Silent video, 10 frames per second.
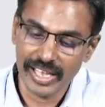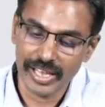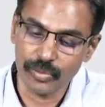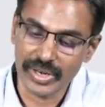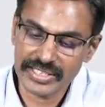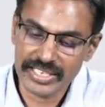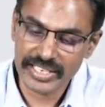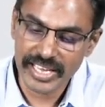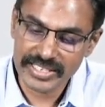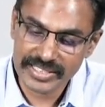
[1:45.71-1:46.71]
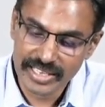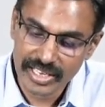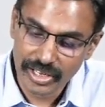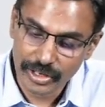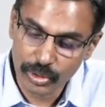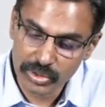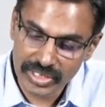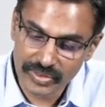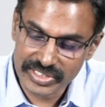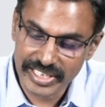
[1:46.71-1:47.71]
in one such case drusen was